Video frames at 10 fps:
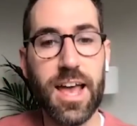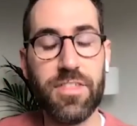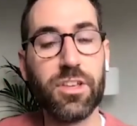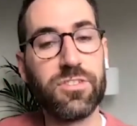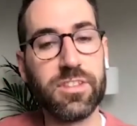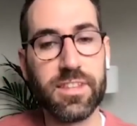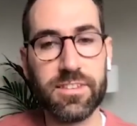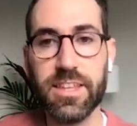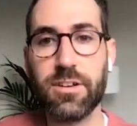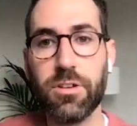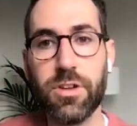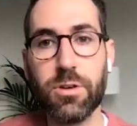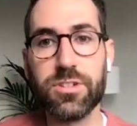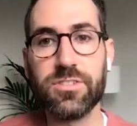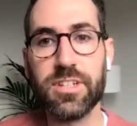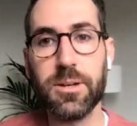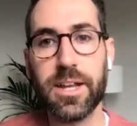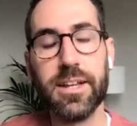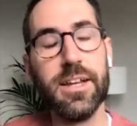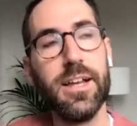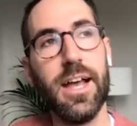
And they're using this thing hmm. called Notion to do it.